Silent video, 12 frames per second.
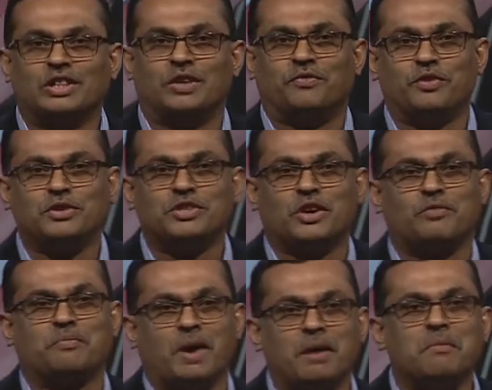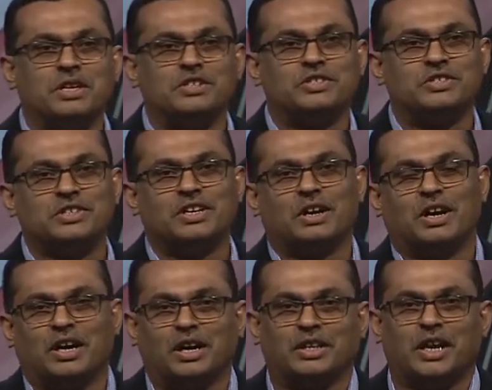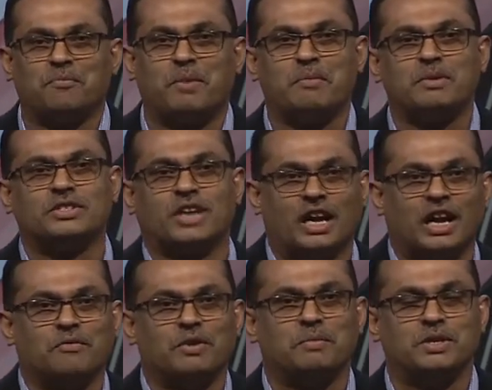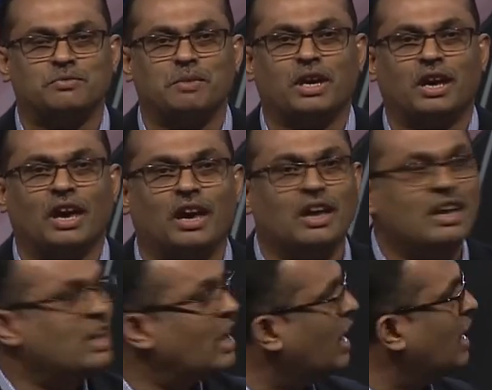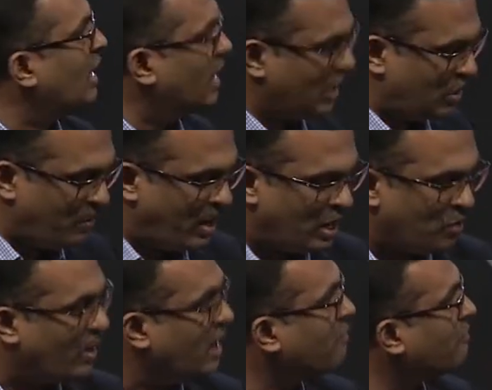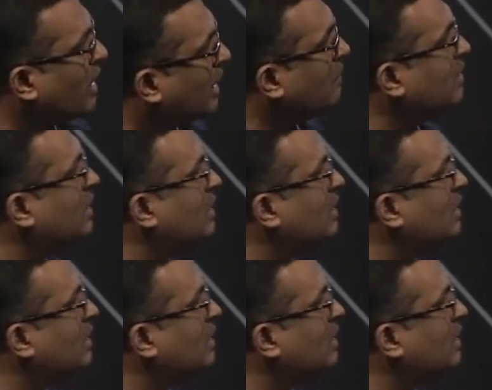the future of payments that Payments Canada will be speaking in 2025.